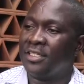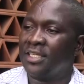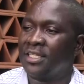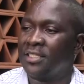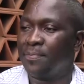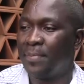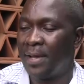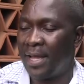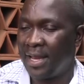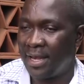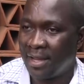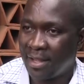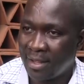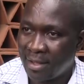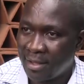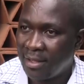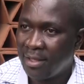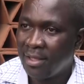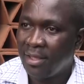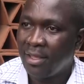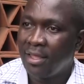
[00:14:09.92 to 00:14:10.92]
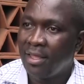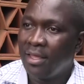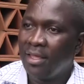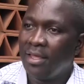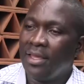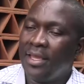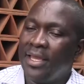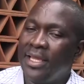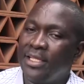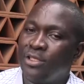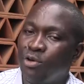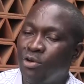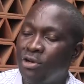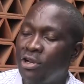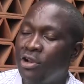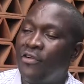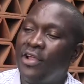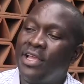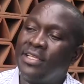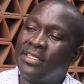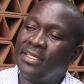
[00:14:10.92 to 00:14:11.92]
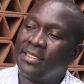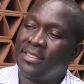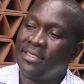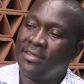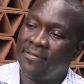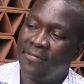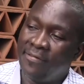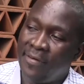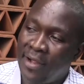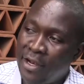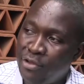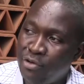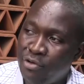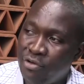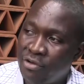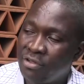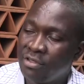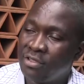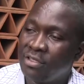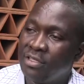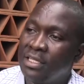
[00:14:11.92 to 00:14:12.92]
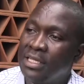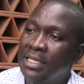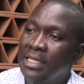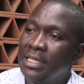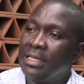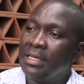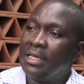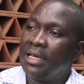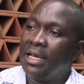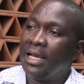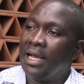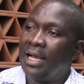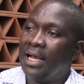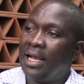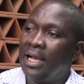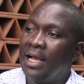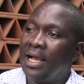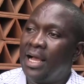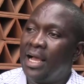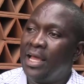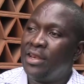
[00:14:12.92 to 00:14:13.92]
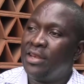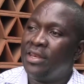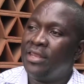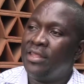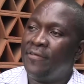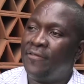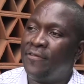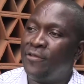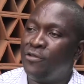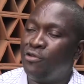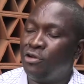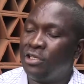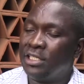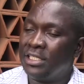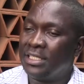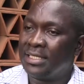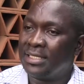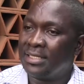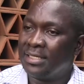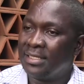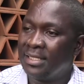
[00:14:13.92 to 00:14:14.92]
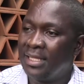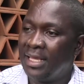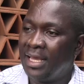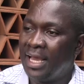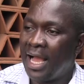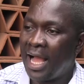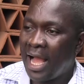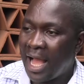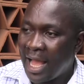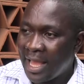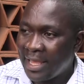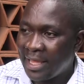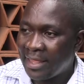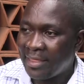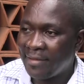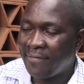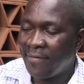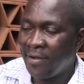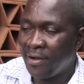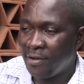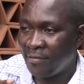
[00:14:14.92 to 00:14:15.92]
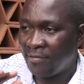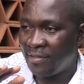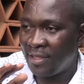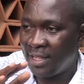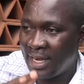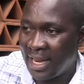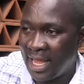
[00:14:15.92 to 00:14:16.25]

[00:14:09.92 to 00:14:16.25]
is expanding. It only rises in value, and if you notice, the higher the value of the